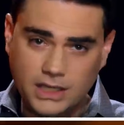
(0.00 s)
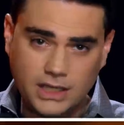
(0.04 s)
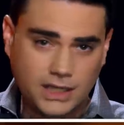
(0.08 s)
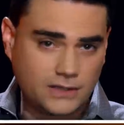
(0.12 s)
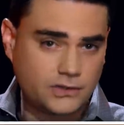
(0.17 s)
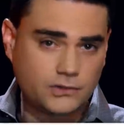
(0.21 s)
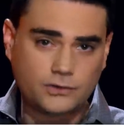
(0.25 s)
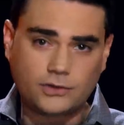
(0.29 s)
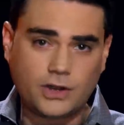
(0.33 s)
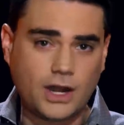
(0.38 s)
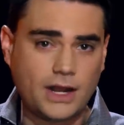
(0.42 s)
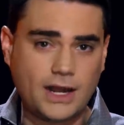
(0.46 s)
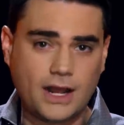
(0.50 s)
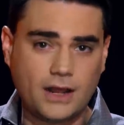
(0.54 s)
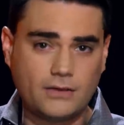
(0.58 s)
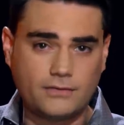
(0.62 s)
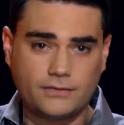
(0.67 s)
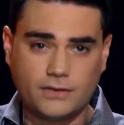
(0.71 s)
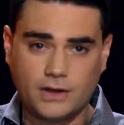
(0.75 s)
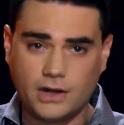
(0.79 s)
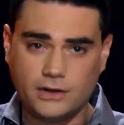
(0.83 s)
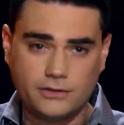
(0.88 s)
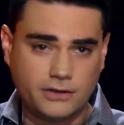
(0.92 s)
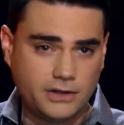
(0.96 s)
You get to try it out
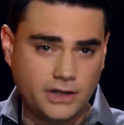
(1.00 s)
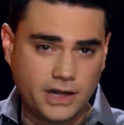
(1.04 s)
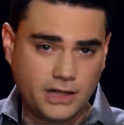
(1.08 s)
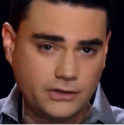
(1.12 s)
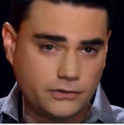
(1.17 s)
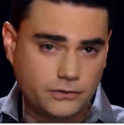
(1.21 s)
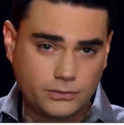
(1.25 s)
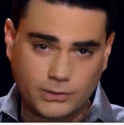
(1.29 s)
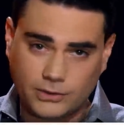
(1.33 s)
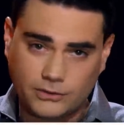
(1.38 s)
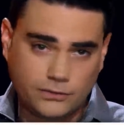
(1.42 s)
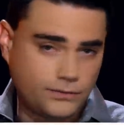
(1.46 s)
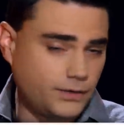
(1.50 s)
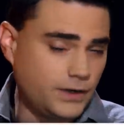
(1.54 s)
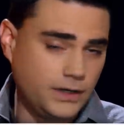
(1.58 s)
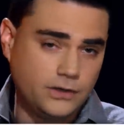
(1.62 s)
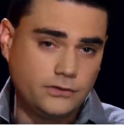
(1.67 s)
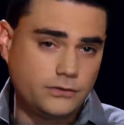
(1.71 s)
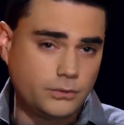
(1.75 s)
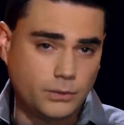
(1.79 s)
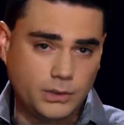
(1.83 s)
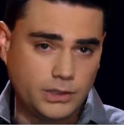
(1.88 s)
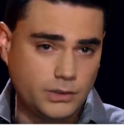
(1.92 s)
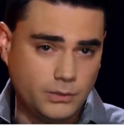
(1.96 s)
for one hundred nights risk-free.
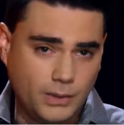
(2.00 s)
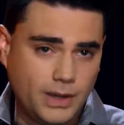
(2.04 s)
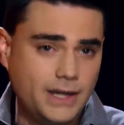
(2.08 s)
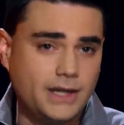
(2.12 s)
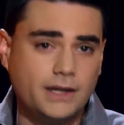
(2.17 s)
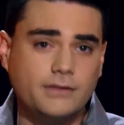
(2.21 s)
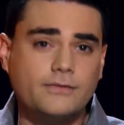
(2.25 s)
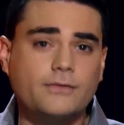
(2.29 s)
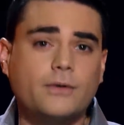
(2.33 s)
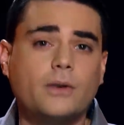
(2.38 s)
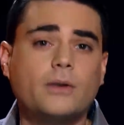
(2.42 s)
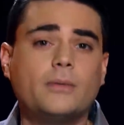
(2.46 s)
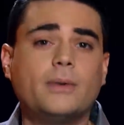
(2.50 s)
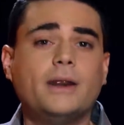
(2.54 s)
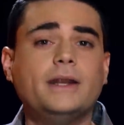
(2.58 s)
So what are you waiting for?